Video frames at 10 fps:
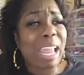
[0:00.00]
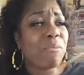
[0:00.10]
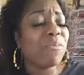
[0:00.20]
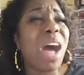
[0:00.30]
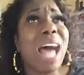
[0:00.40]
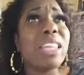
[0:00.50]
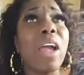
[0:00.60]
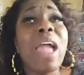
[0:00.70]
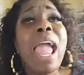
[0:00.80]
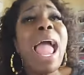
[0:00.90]
And
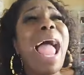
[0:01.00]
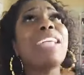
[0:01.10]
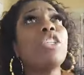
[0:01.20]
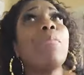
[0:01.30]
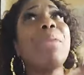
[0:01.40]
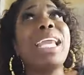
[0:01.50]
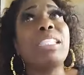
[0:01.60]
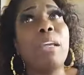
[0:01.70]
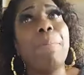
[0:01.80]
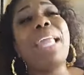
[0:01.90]
Father, as you
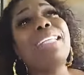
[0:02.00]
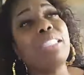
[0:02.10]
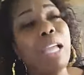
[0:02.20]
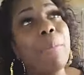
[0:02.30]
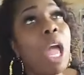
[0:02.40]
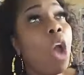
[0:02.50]
begin to bless them,